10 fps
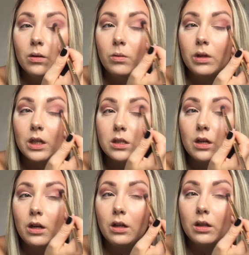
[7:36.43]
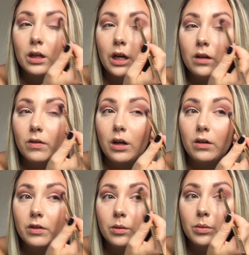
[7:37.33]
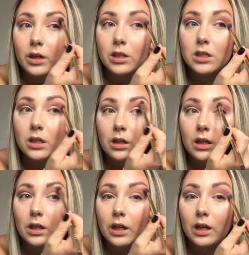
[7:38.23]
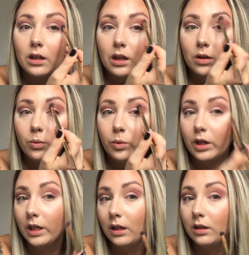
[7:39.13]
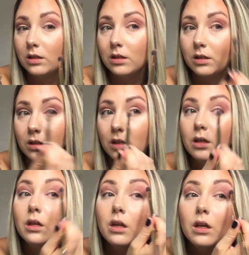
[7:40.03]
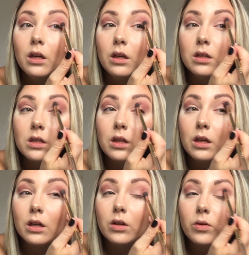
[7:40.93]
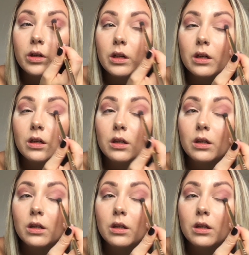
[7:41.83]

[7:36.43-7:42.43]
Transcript: when it's all kind of off your brush, then you're going to kind of like work it into the inner corner.